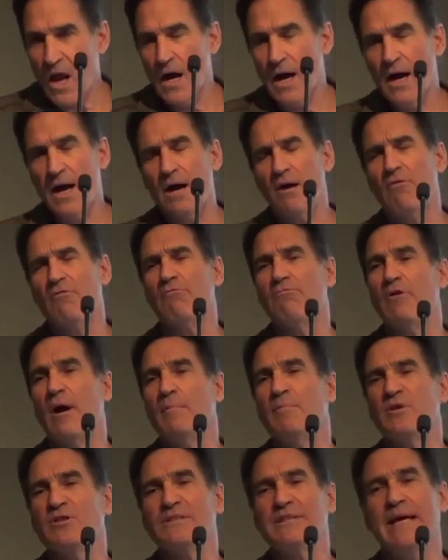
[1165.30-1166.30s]
Uh,
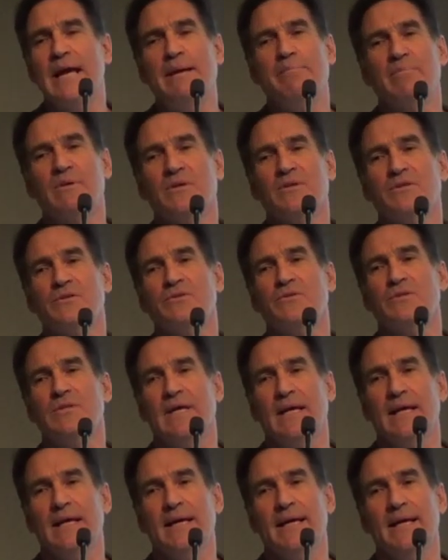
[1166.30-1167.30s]
rubber
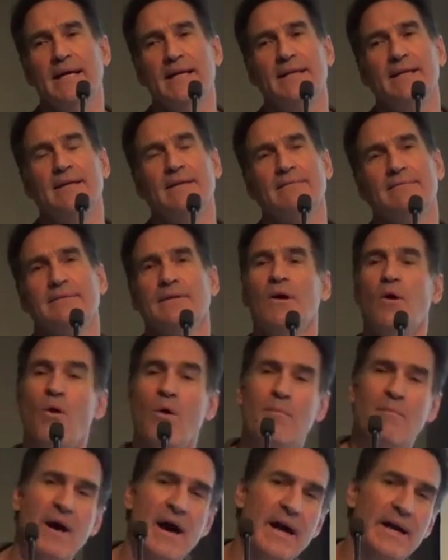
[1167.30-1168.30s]
tapers and
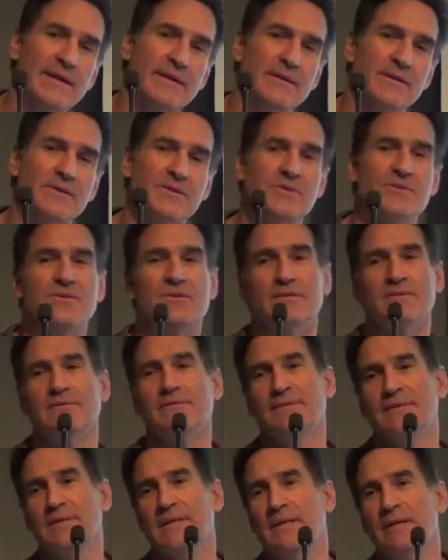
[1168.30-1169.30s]
gold miners
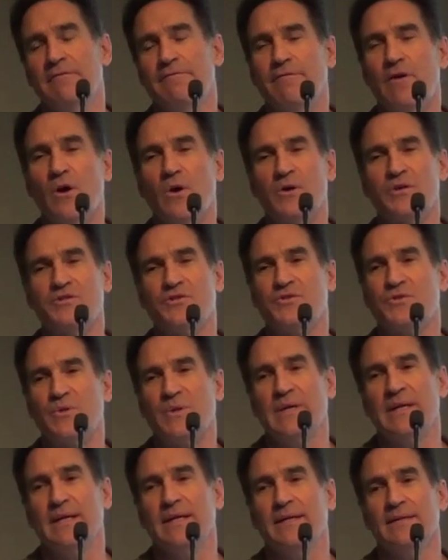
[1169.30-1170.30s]
and
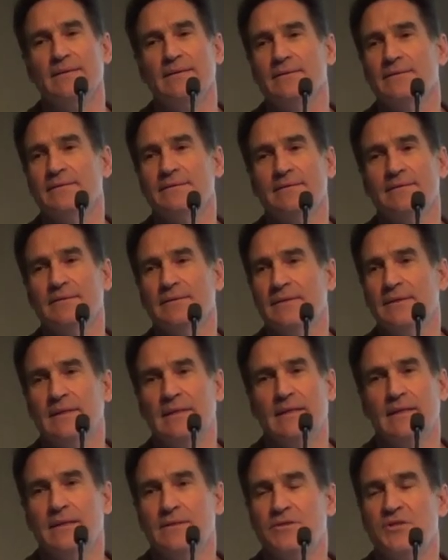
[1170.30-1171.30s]
forestry and
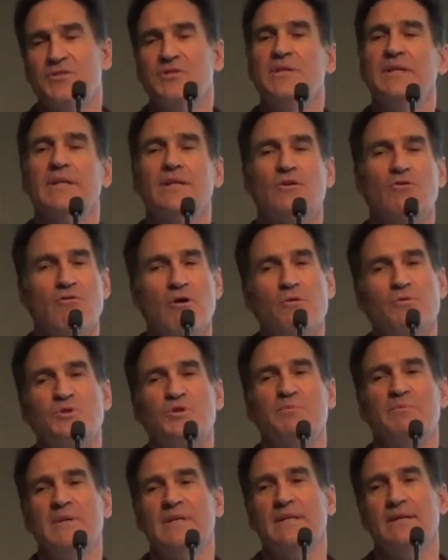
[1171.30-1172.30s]
just the
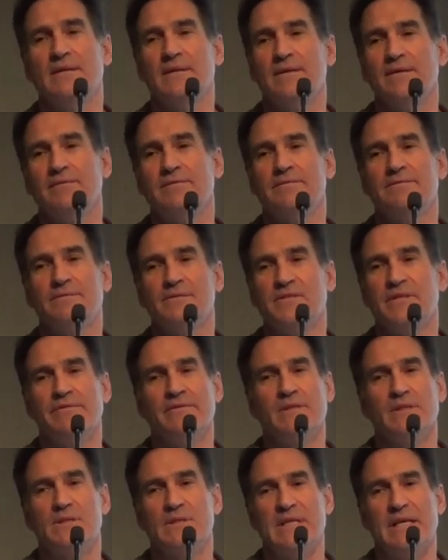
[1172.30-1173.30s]
encroachment of
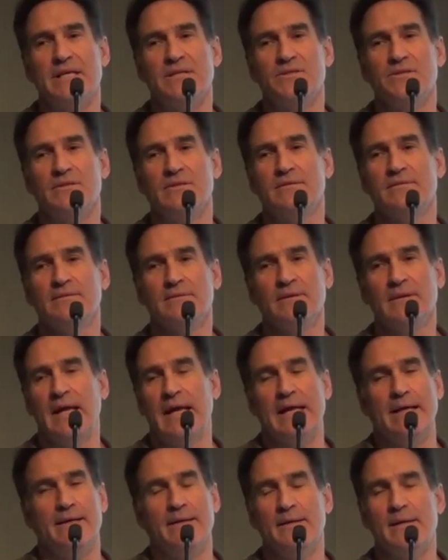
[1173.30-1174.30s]
civilization
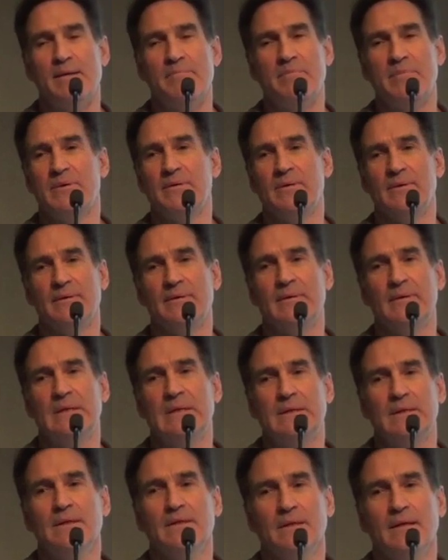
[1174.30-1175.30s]
ate it up.
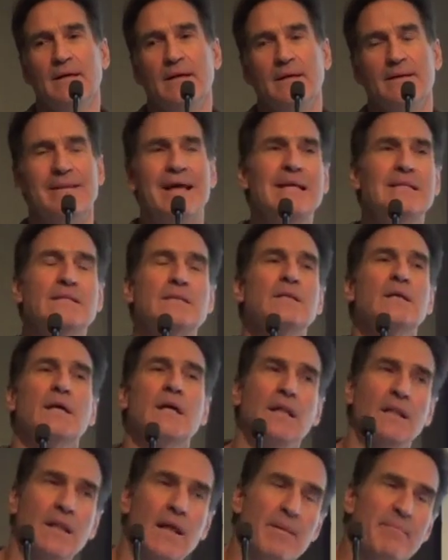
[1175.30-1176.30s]
Yeah, and that's the
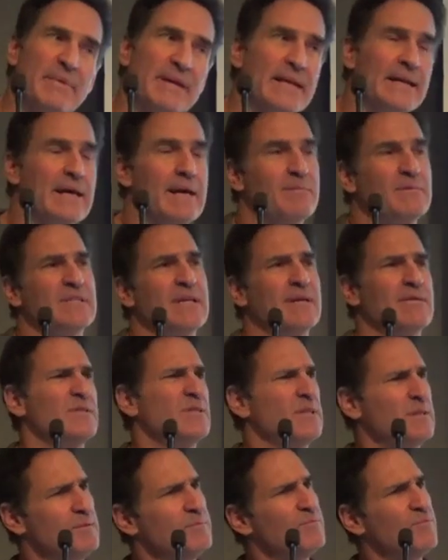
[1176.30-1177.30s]
Colombian Amazon. I
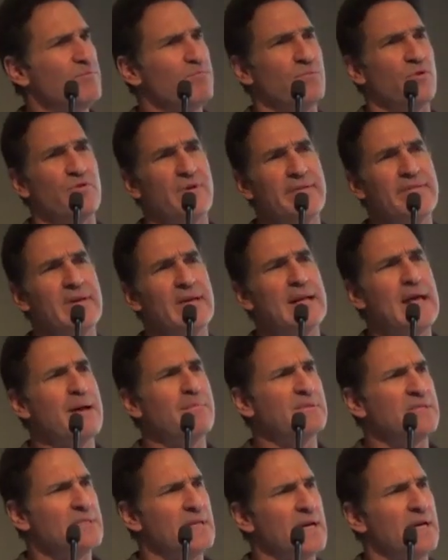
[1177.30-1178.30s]
was in the Peruvian
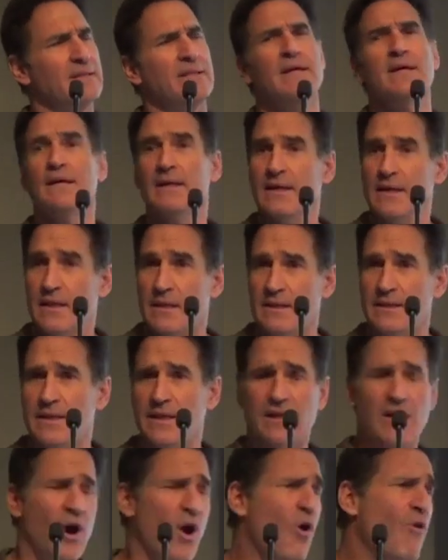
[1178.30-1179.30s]
Amazon.
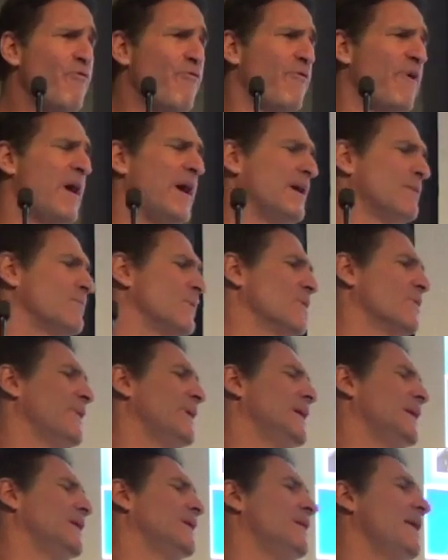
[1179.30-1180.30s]
The Cofan
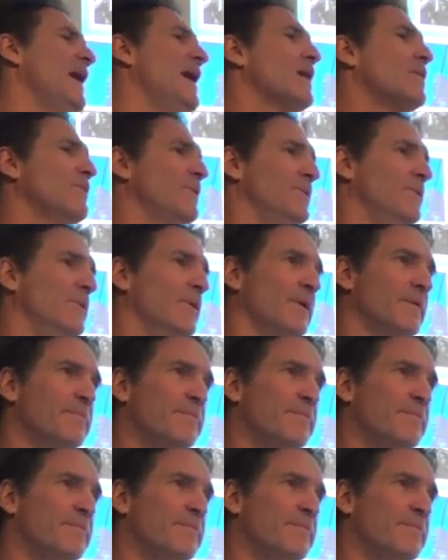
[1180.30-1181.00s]
were in Ecuador.